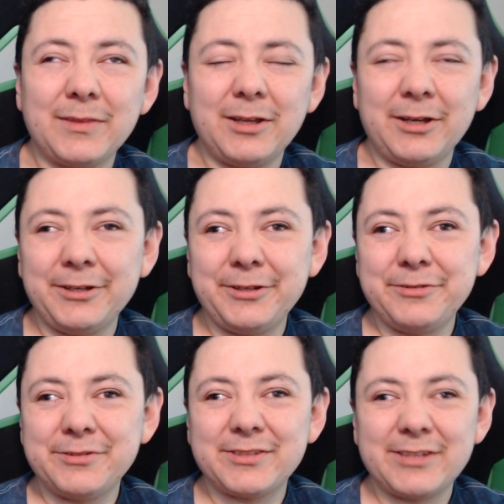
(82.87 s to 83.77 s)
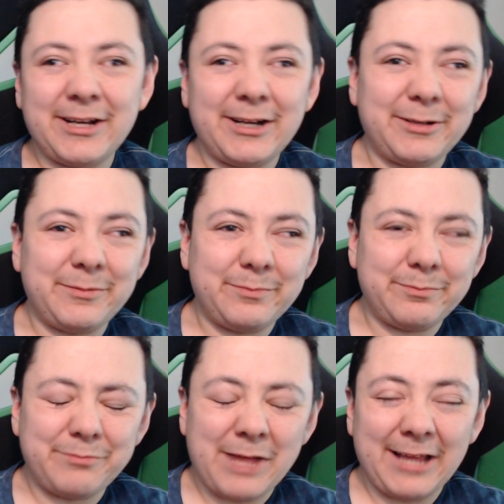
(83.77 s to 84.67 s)
I'll use
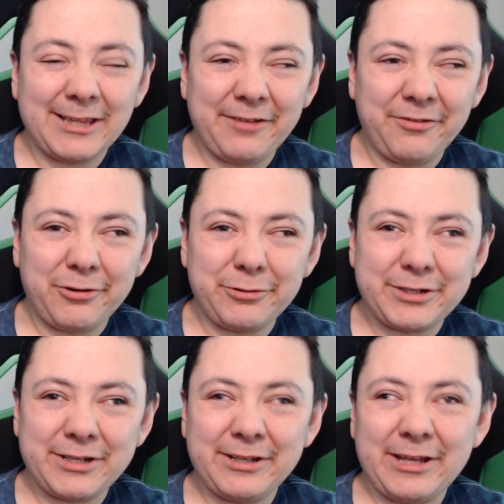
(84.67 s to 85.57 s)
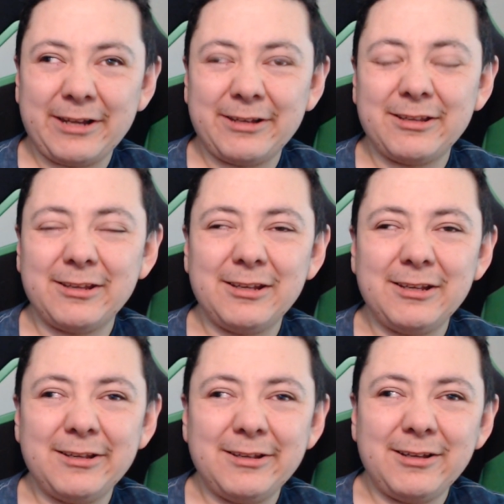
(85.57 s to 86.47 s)
my life coaching and
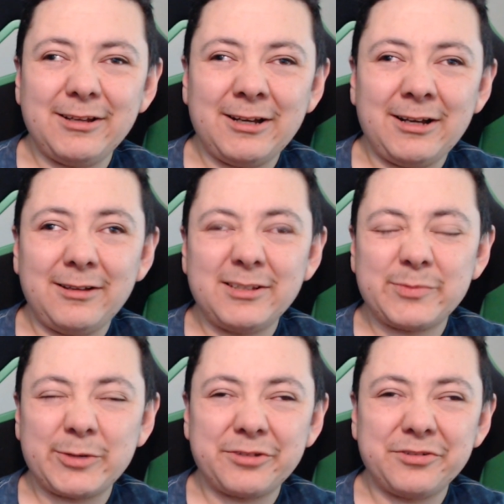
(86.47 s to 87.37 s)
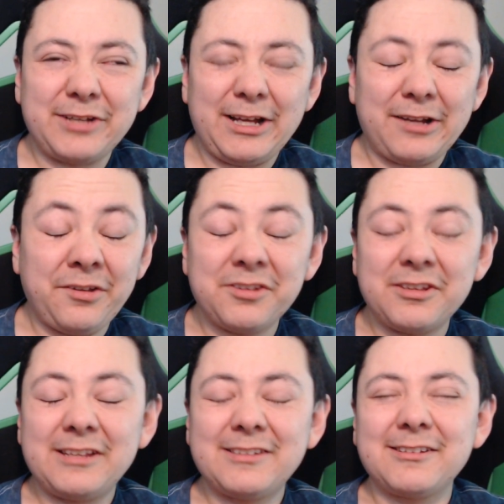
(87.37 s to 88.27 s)
spiritual
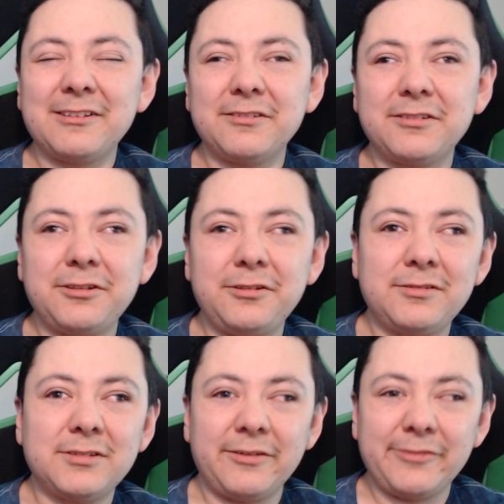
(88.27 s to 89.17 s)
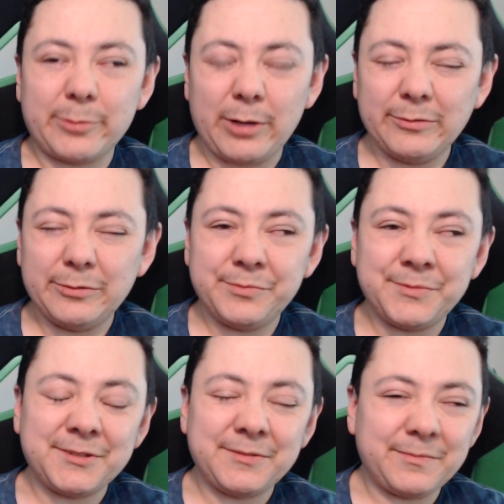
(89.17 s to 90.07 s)
counseling skills to solve your
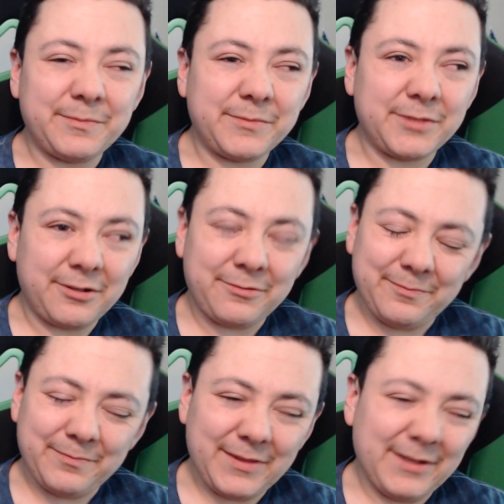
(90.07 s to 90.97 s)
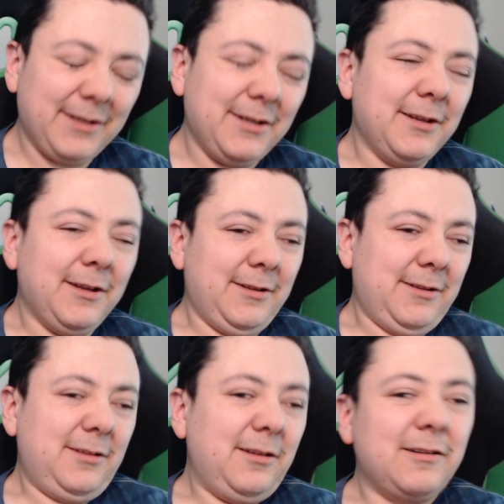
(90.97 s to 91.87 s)
problems. So,
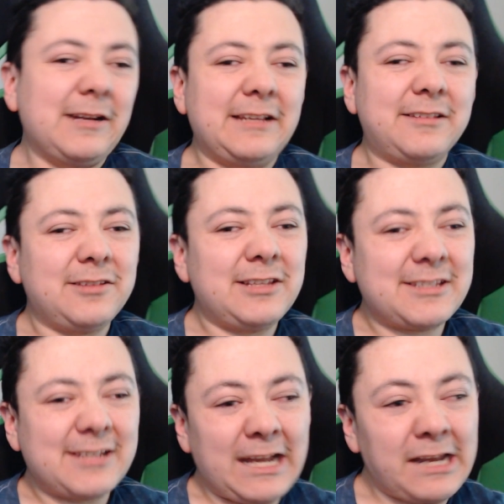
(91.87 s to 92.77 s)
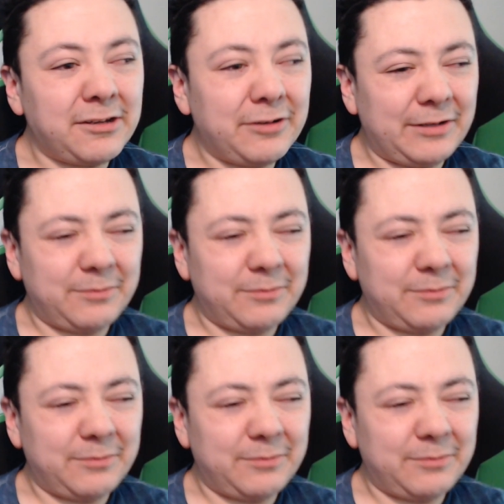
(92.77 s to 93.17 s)
all right, so let's get into it.